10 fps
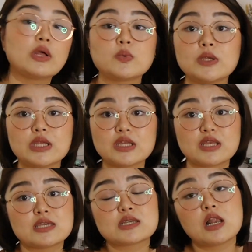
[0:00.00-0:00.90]
what we need
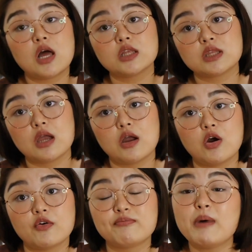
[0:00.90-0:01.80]
is a lot
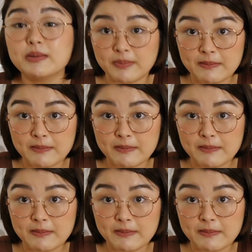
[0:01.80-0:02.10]
of bond